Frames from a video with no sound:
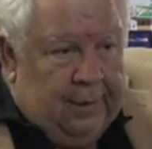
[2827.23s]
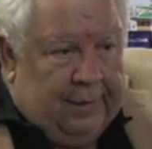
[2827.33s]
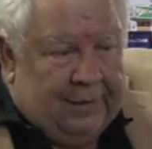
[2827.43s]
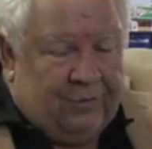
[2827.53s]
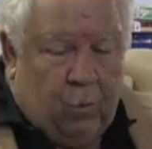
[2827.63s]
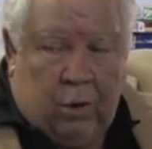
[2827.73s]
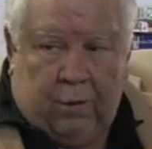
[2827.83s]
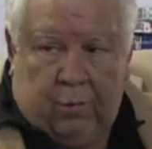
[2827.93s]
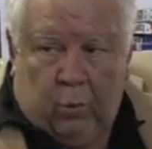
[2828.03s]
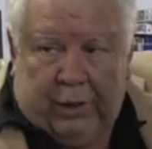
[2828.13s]
That's one
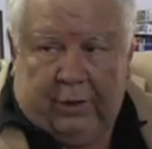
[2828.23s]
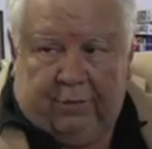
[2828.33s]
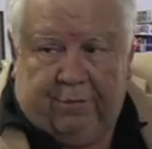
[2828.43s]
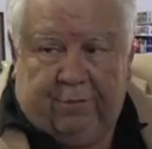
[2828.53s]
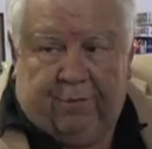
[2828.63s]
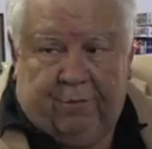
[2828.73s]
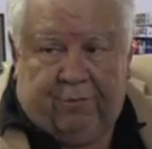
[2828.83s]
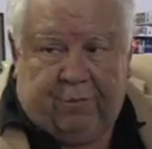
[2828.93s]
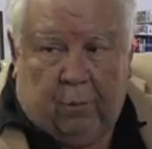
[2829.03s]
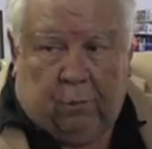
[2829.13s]
of the weaknesses of
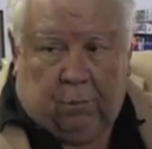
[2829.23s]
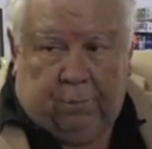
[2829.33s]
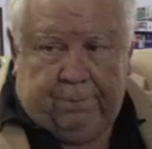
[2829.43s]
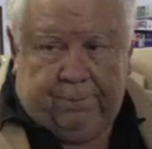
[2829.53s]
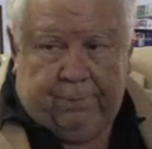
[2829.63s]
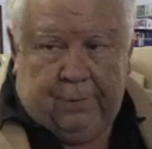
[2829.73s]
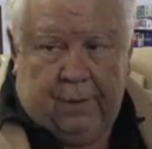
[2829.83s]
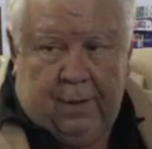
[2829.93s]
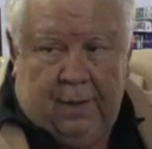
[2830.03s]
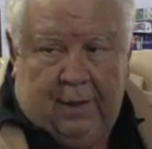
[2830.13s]
solar
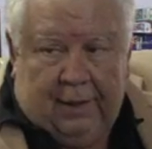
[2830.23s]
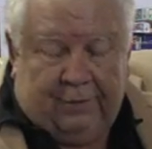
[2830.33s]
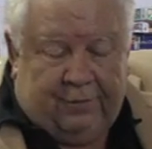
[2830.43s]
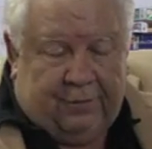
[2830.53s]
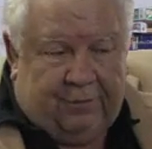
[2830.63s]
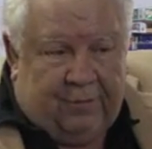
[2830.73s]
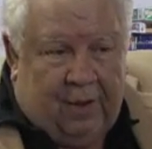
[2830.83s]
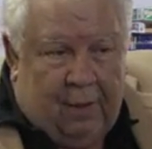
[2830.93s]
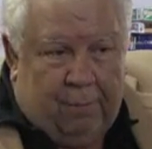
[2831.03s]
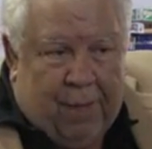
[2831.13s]
is it's
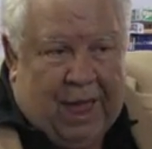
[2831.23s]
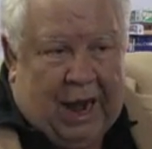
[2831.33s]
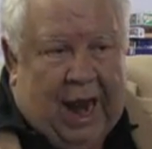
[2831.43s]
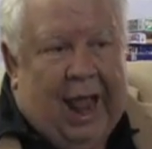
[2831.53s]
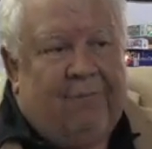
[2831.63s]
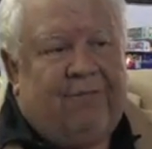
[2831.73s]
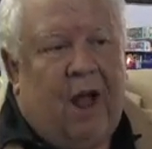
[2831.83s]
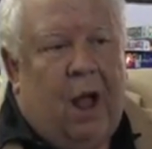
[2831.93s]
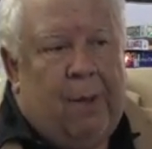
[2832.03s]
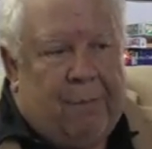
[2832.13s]
uh, about a half
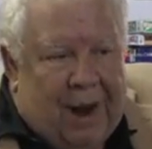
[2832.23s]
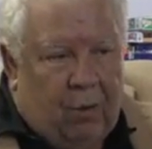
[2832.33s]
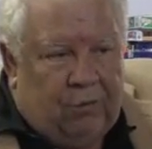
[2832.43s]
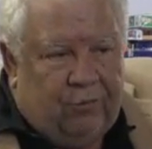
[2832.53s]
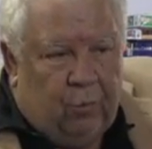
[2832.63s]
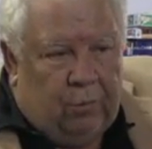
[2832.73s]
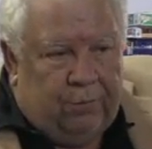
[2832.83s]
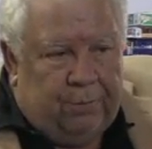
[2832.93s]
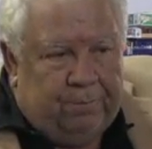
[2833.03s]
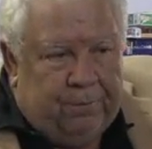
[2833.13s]
ton power
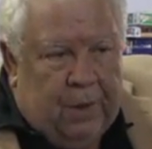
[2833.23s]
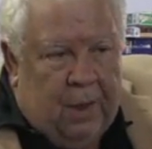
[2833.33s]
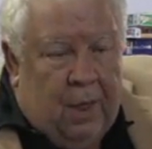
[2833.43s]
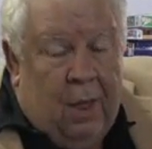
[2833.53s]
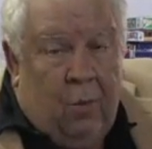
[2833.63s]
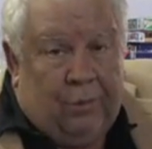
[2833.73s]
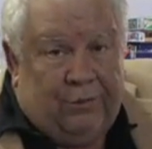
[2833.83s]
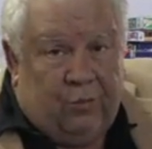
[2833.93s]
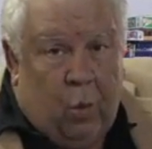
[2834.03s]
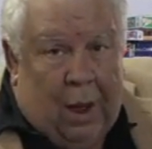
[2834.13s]
source,
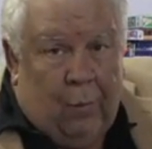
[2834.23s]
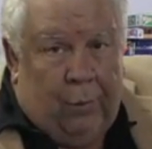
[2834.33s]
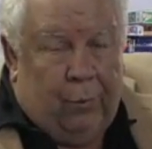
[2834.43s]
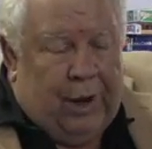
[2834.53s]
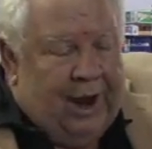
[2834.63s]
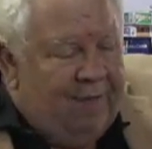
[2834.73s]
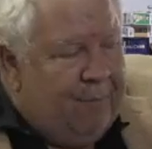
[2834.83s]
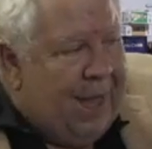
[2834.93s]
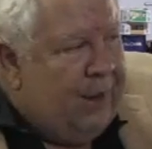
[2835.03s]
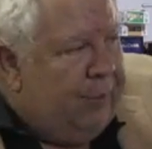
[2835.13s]
which is why we would have
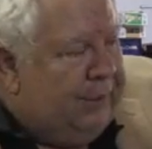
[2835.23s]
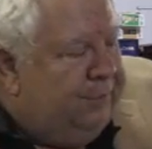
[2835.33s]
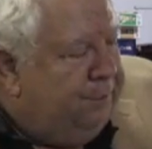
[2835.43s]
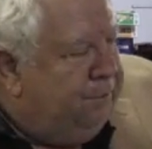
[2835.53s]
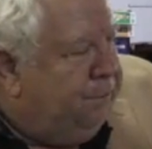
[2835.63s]
batteries.